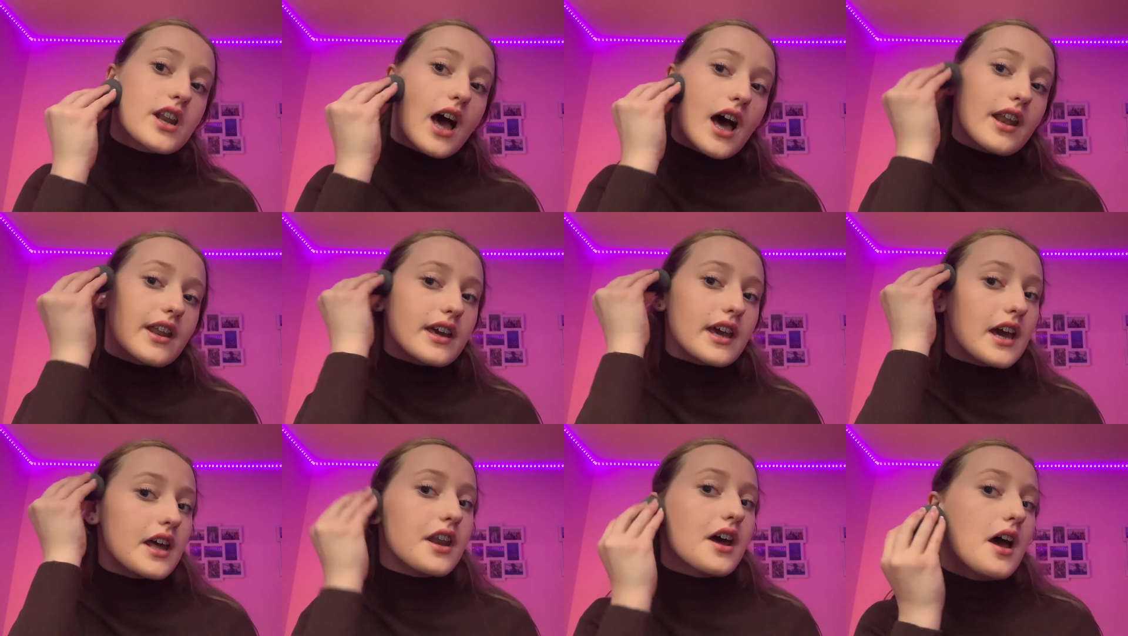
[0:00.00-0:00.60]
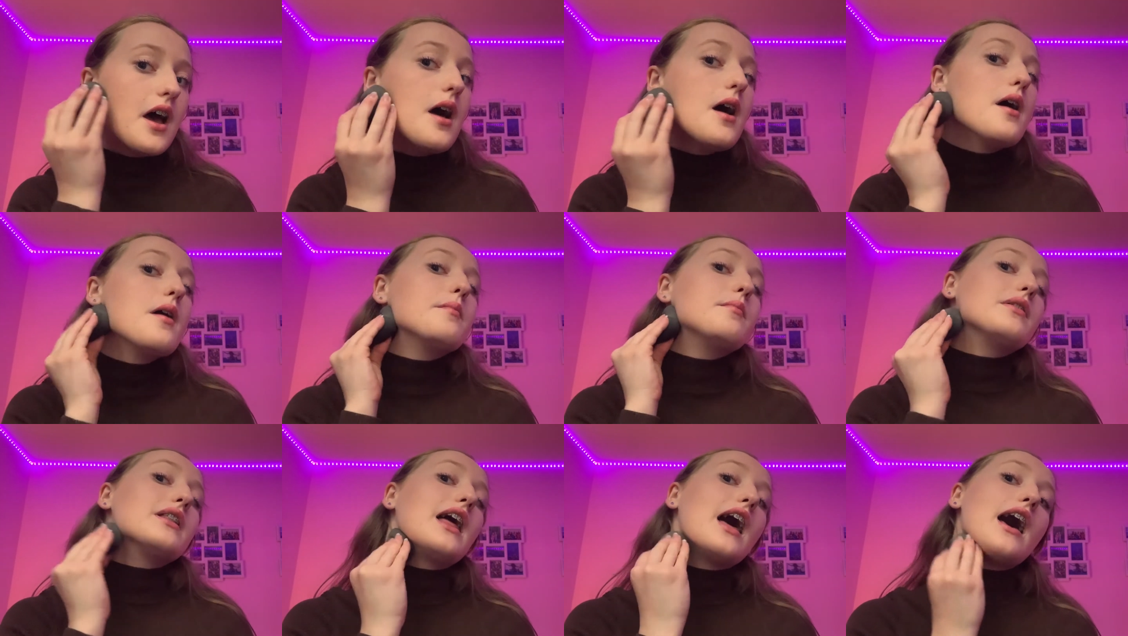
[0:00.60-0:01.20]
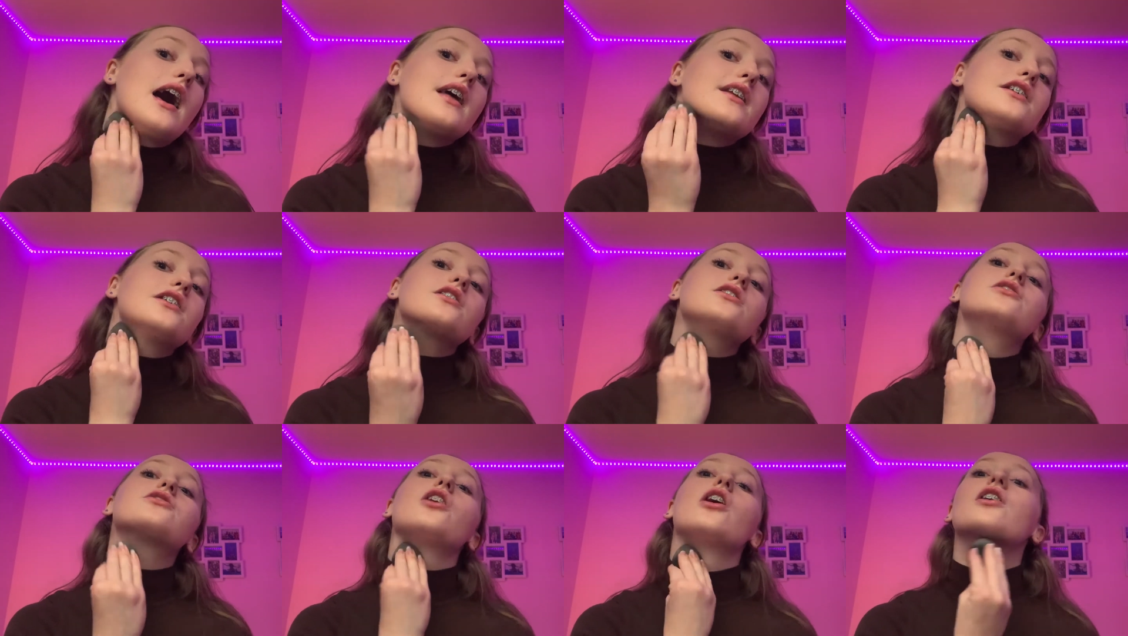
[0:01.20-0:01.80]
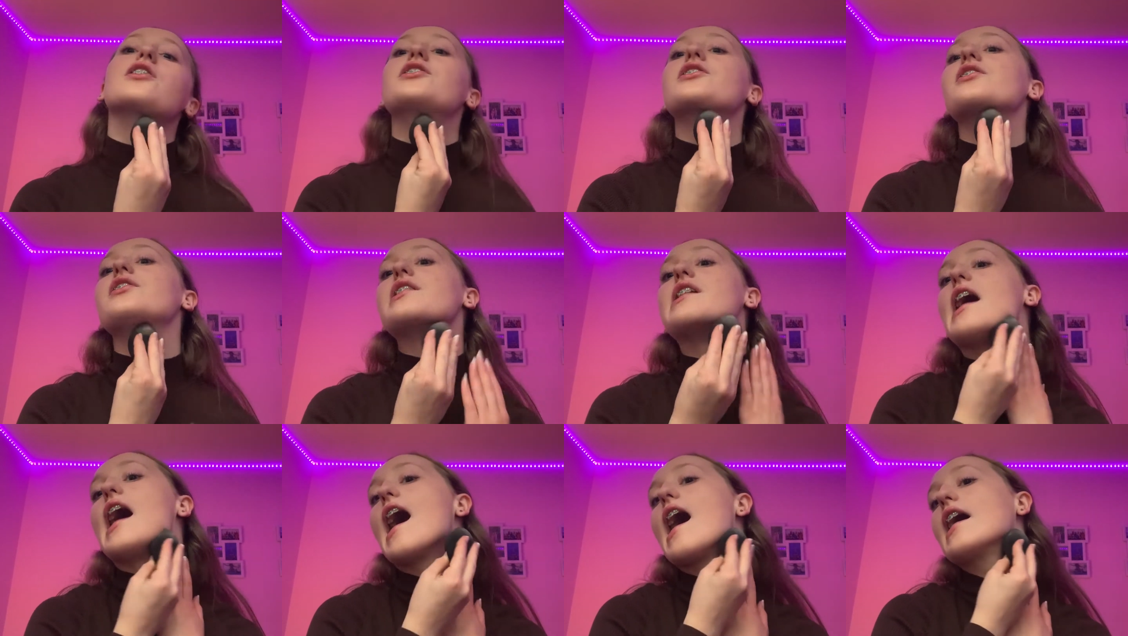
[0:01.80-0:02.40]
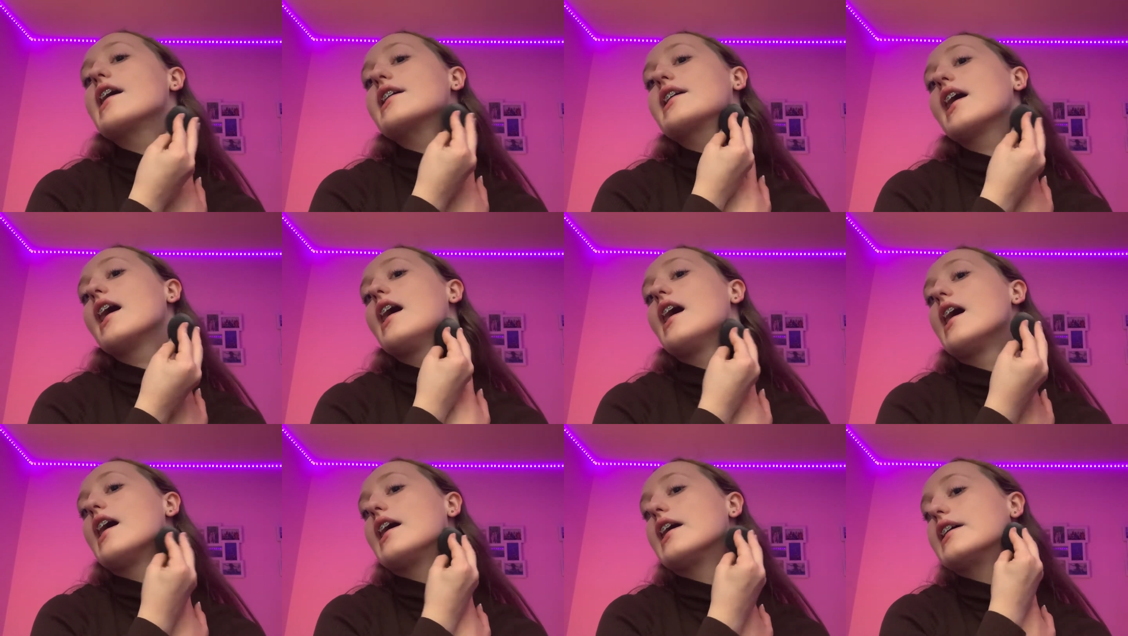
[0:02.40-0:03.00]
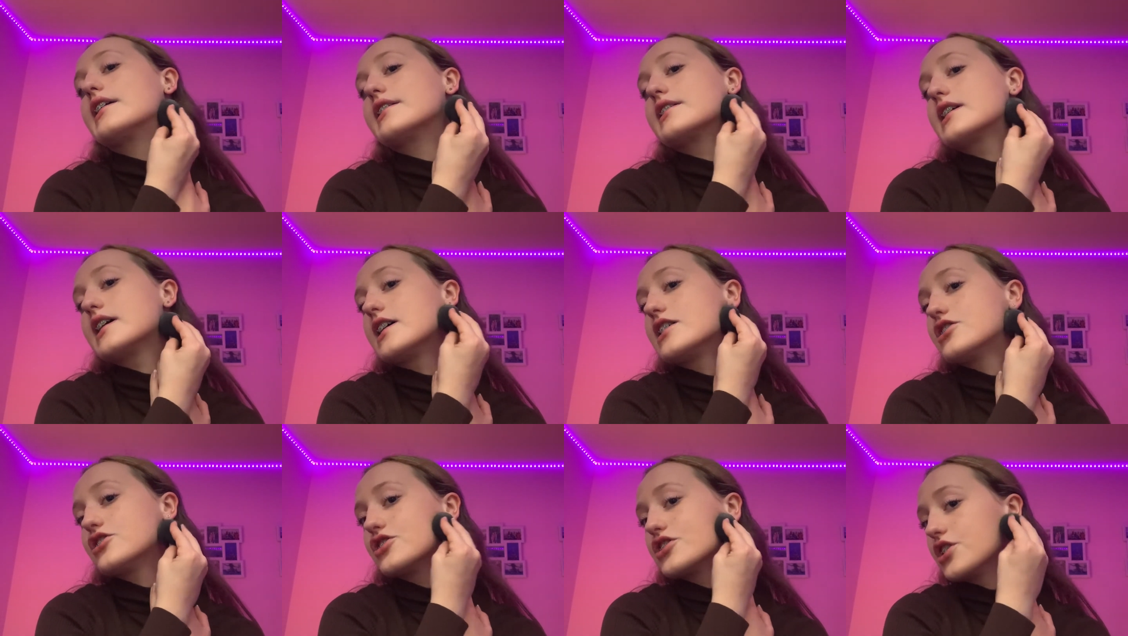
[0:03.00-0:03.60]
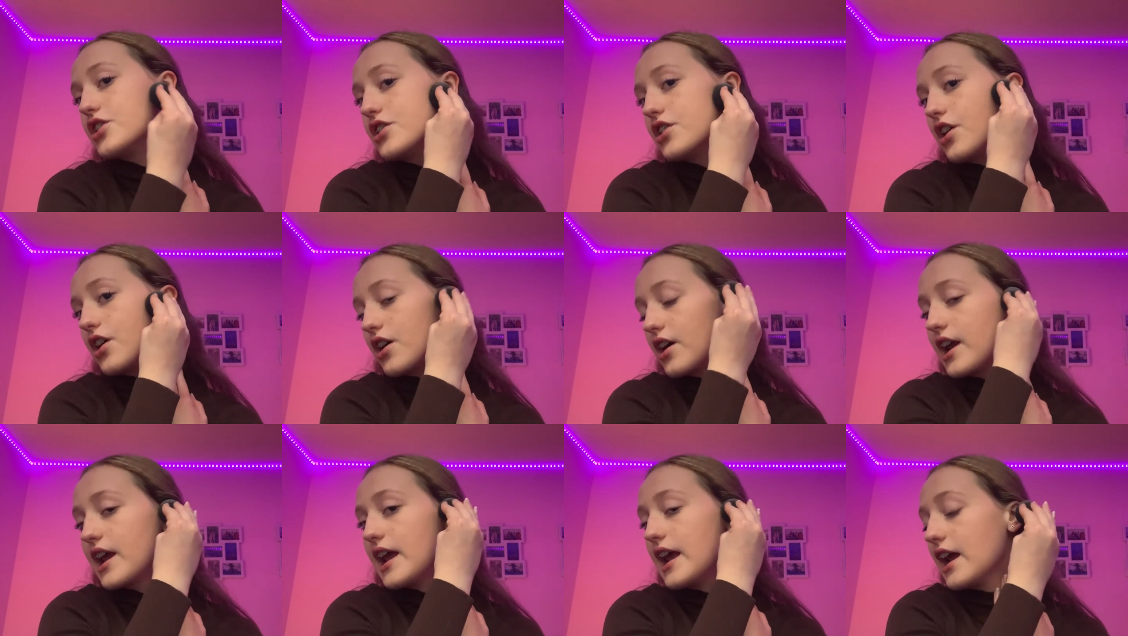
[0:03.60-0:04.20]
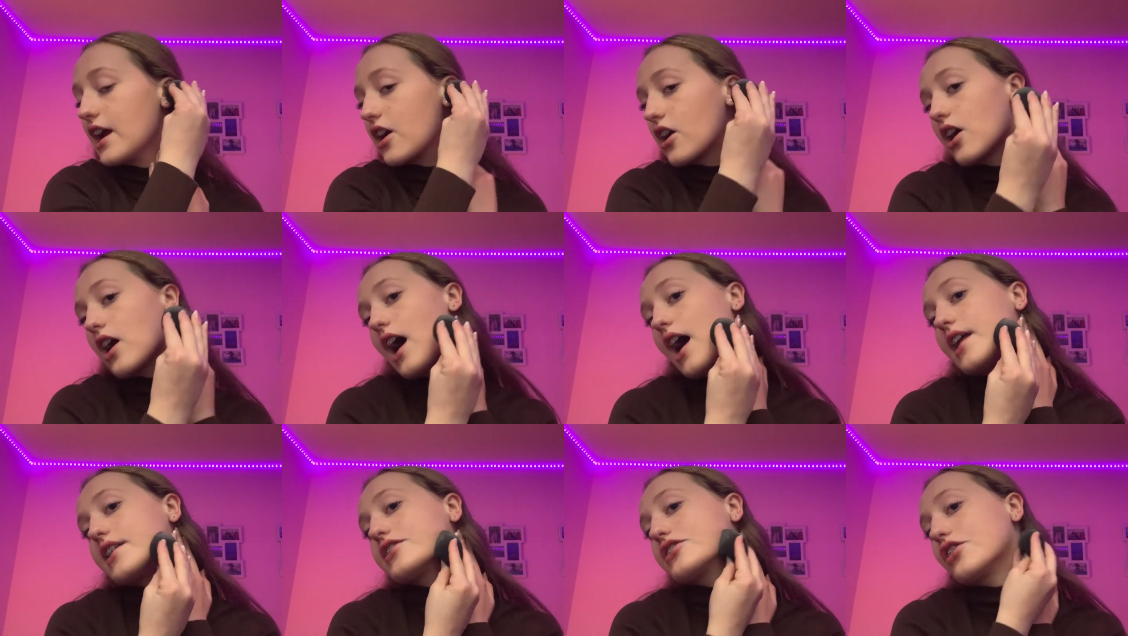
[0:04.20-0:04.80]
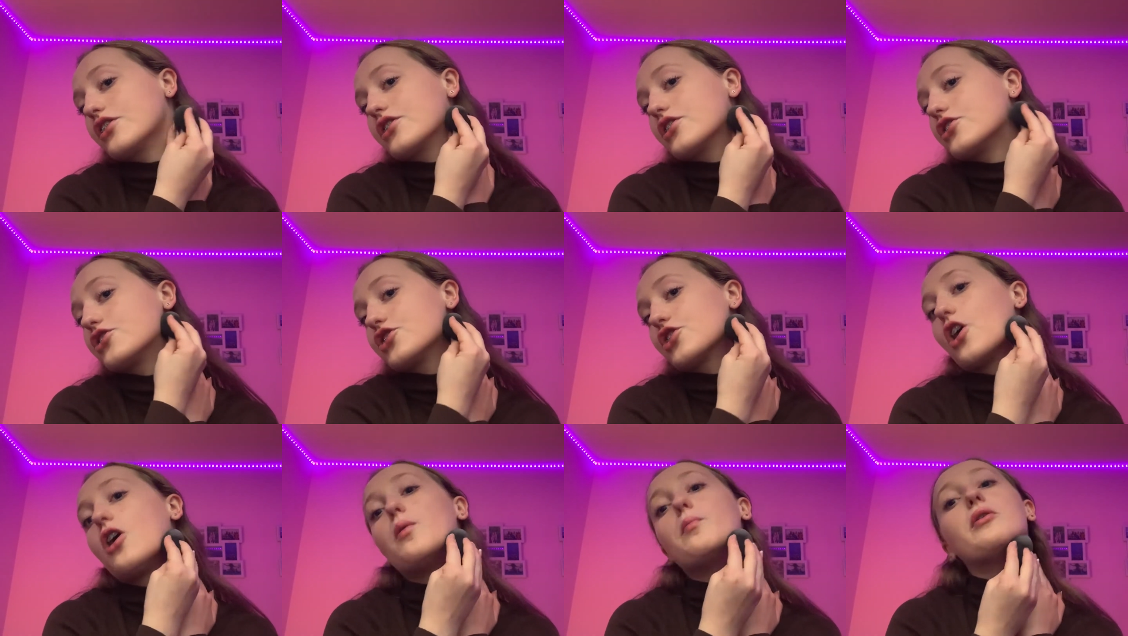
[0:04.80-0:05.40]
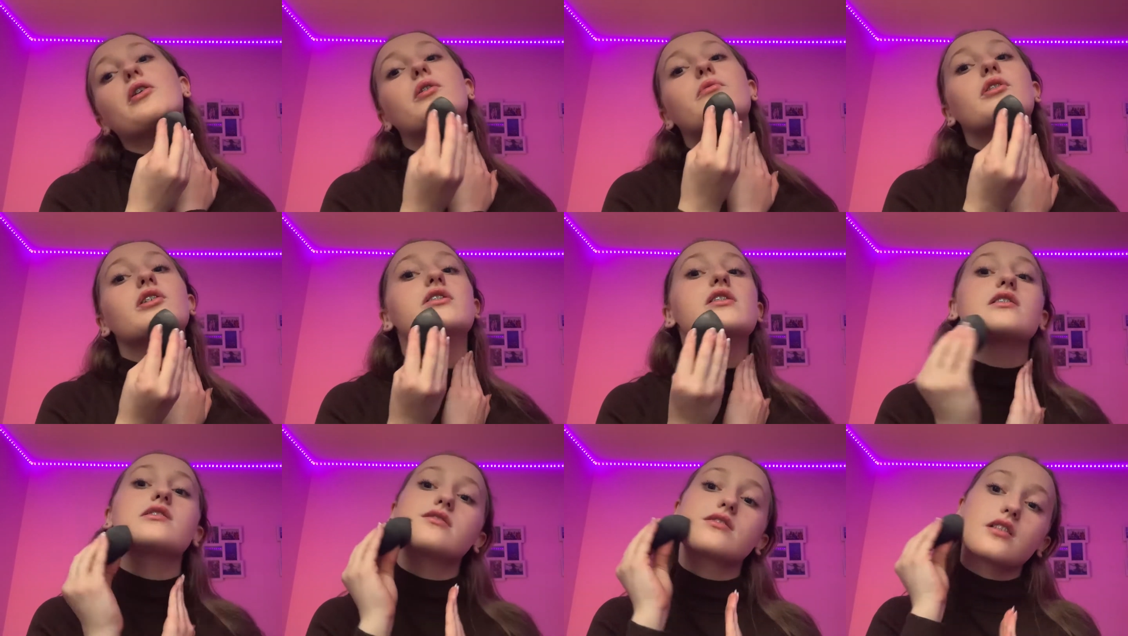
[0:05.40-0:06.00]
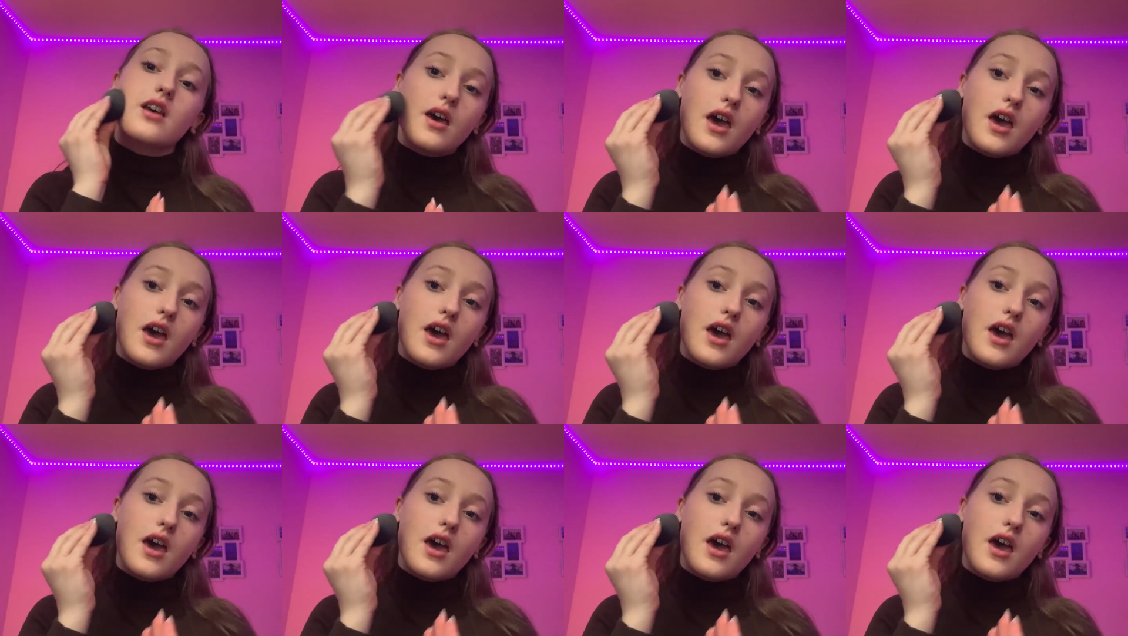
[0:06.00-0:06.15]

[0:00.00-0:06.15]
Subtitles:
And again, blend down your neck and into your ear and down your jawbone, because